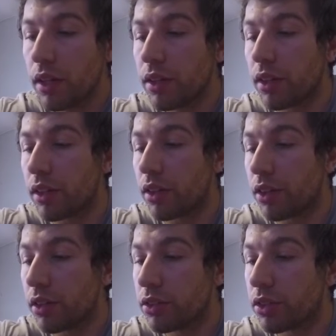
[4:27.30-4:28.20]
The
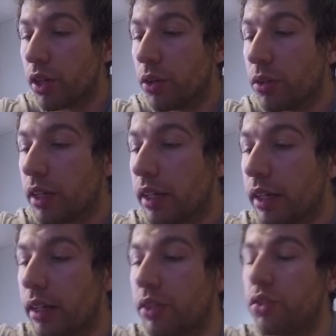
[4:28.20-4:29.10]
third stone
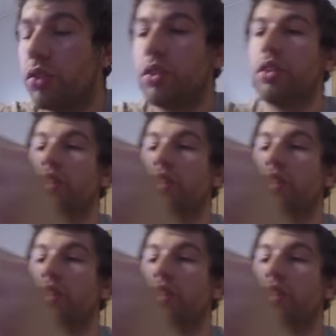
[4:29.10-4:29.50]
is